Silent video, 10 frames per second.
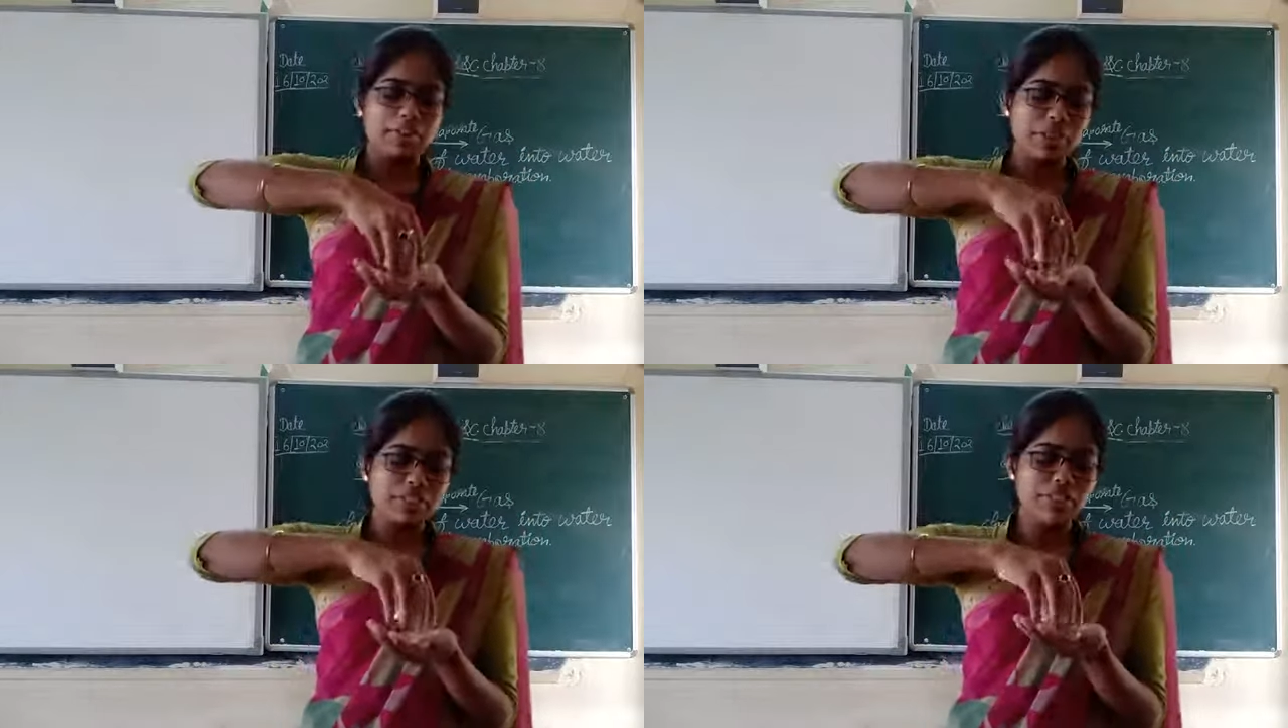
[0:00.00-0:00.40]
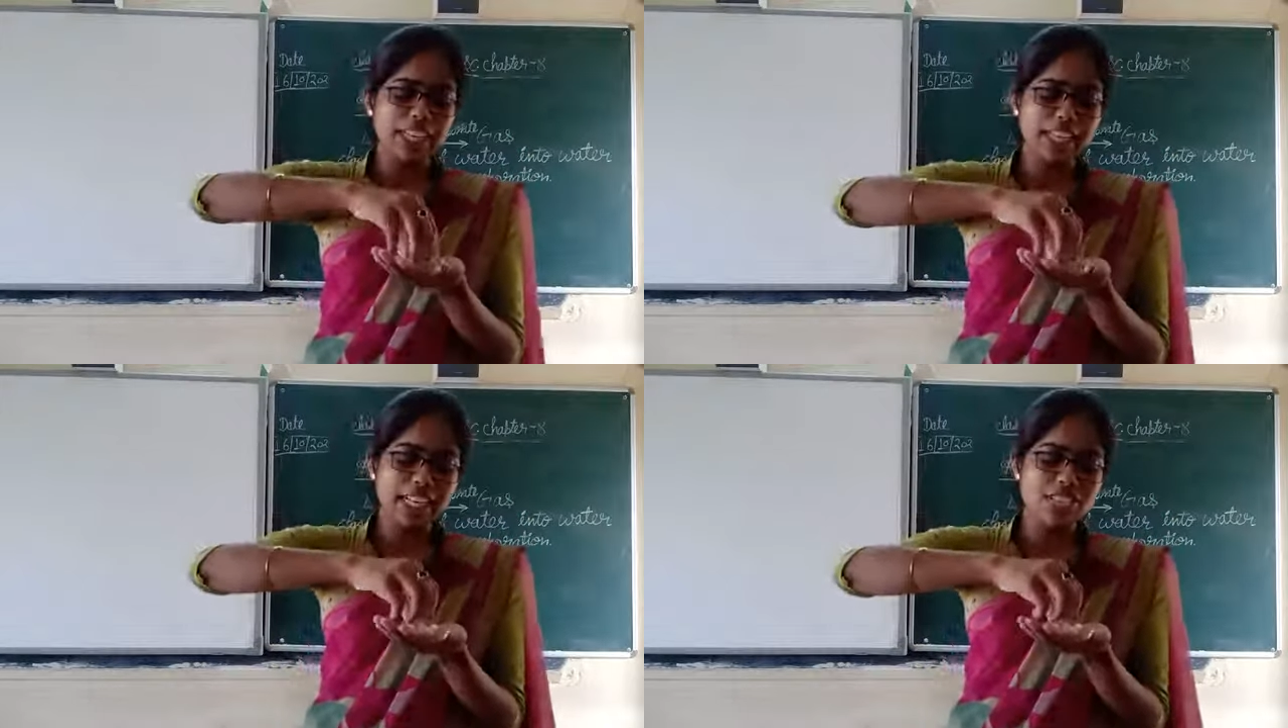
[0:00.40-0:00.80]
but we
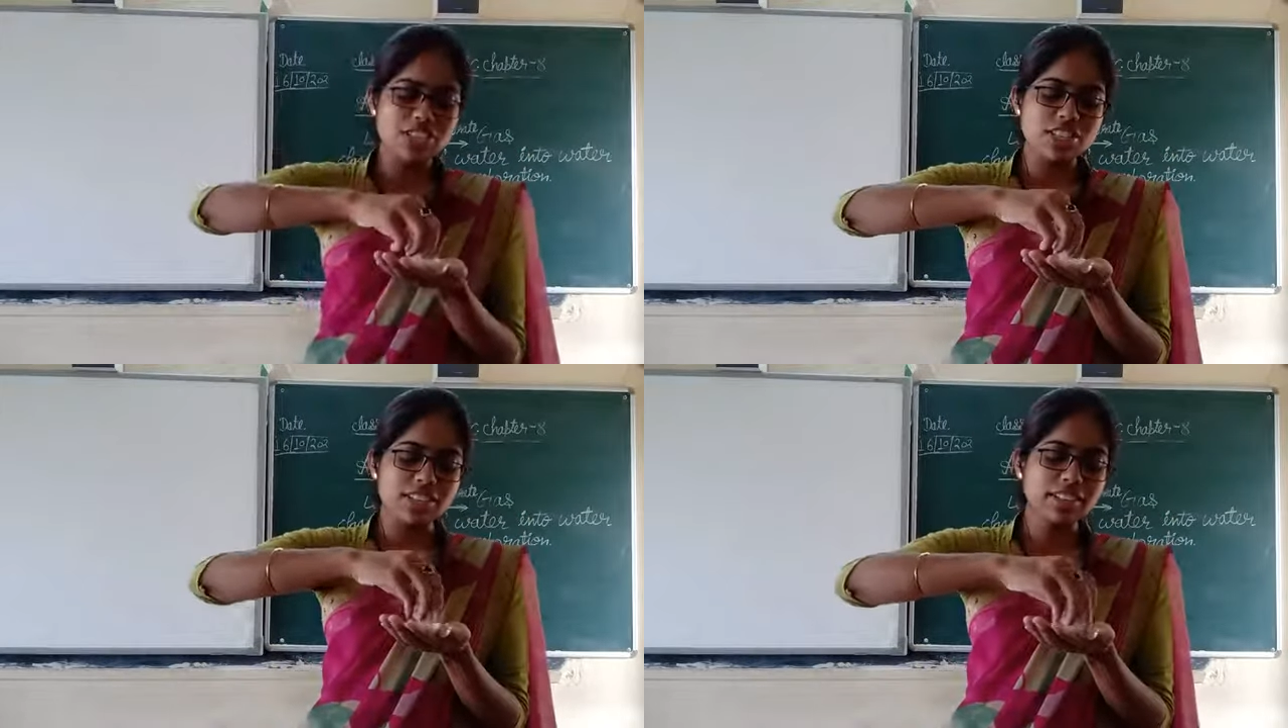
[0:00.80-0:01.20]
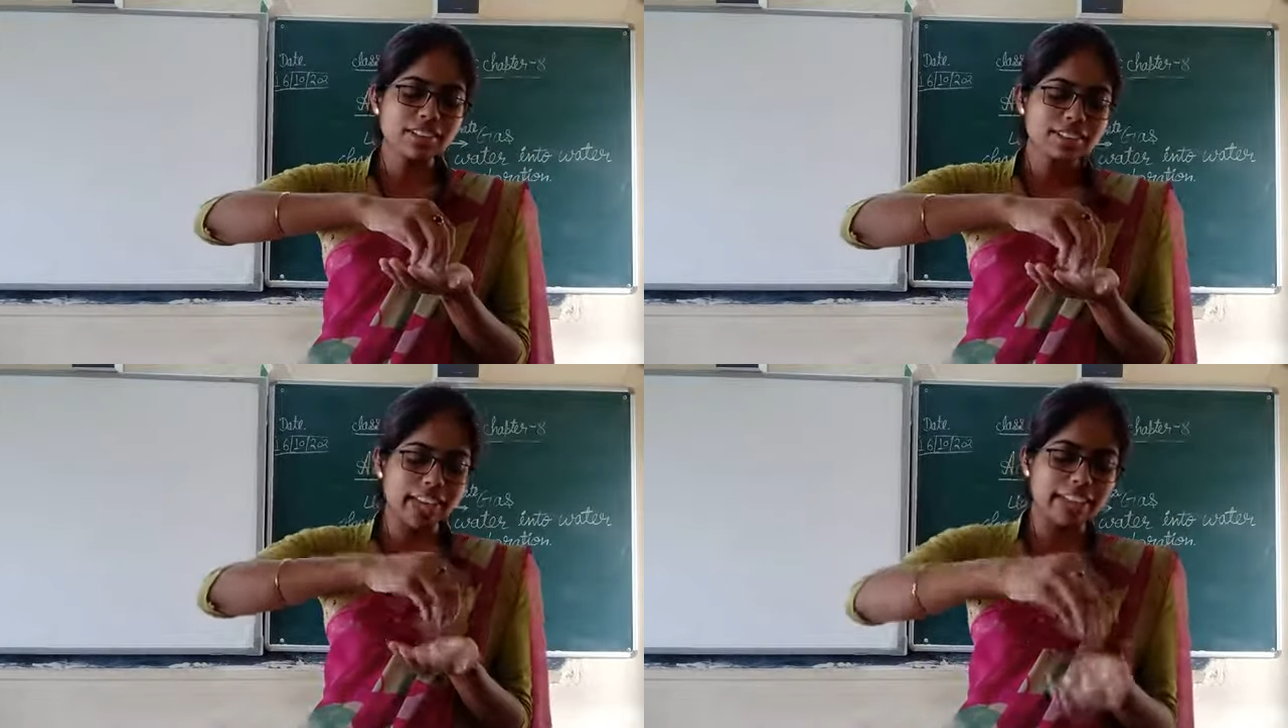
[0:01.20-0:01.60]
are considering
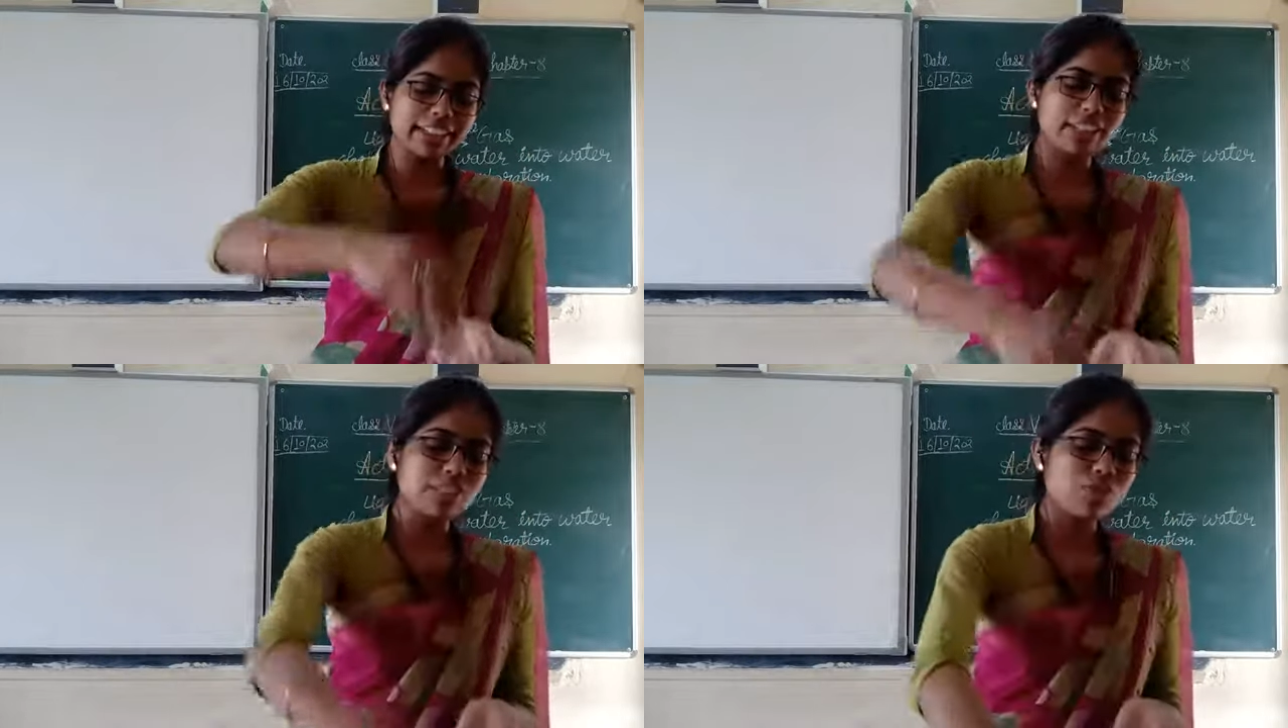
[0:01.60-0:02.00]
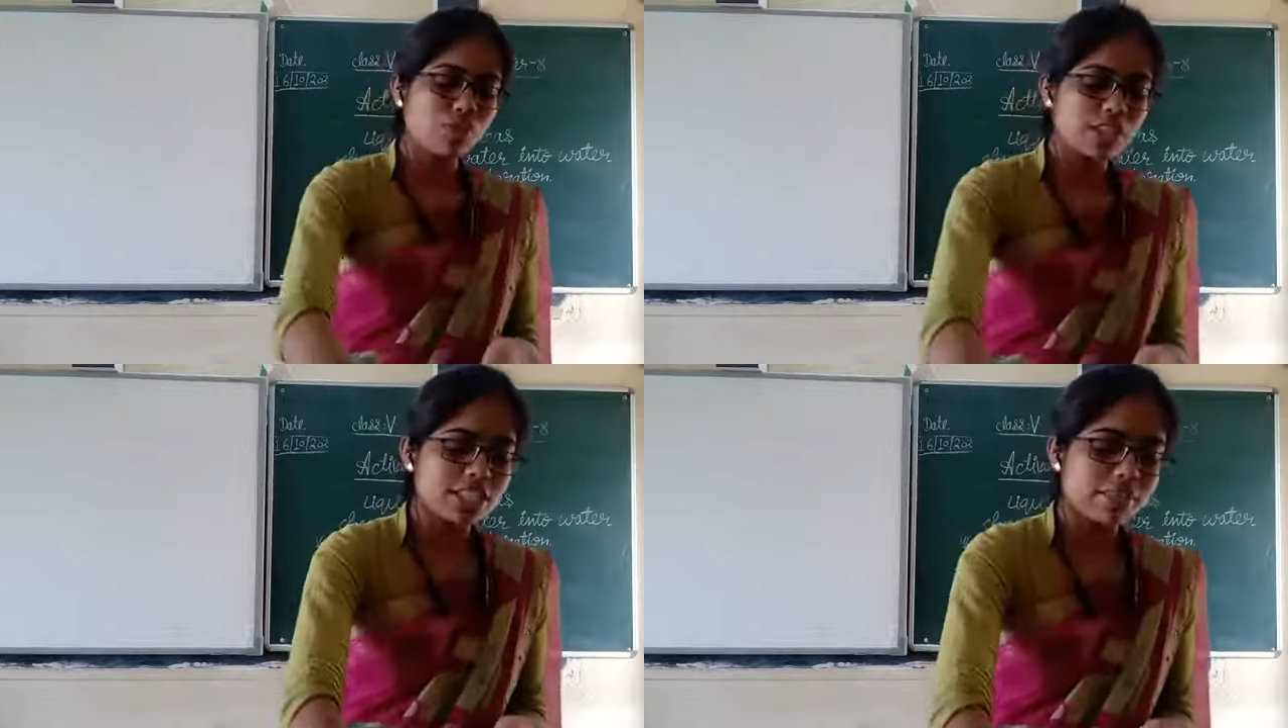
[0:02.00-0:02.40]
that it is
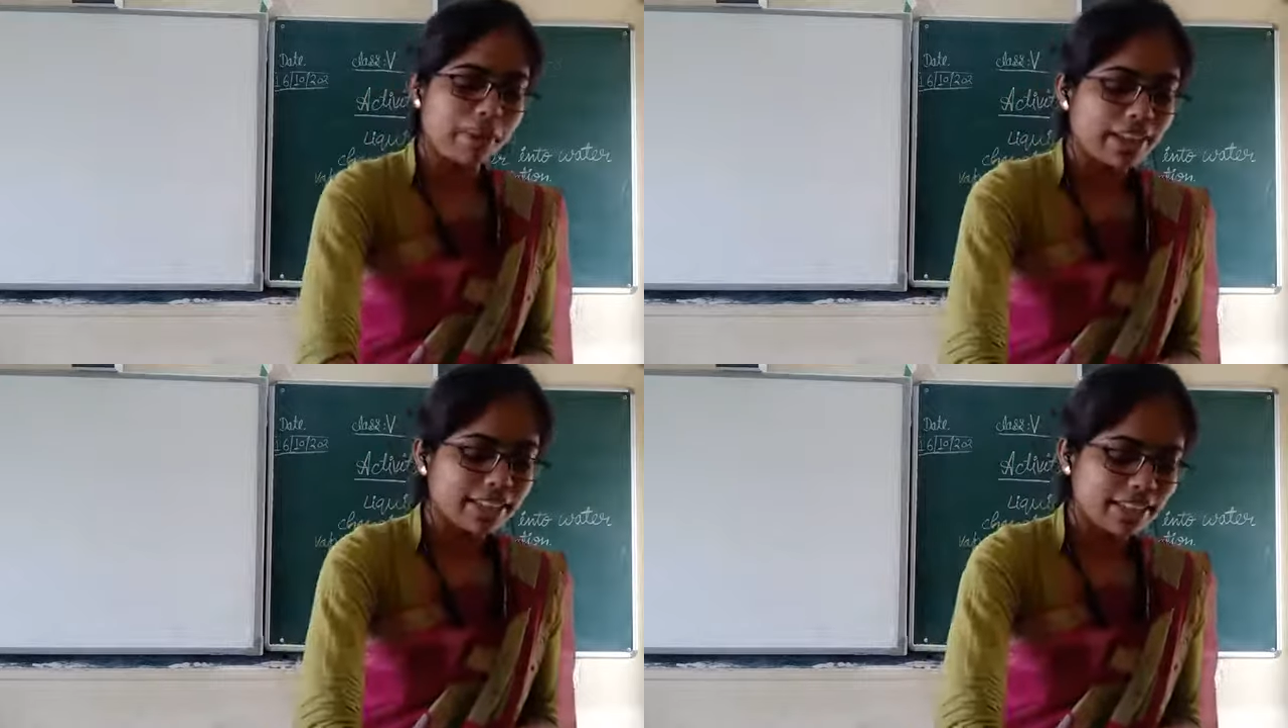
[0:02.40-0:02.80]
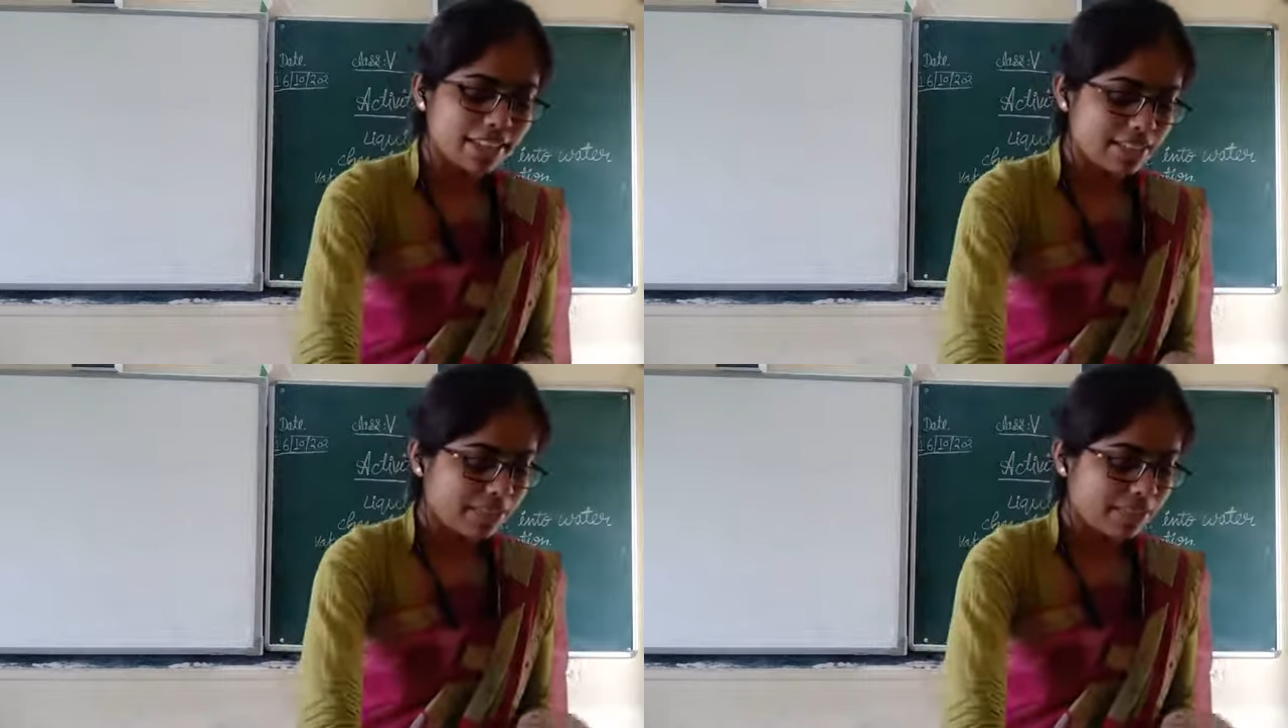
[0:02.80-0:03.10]
water particles.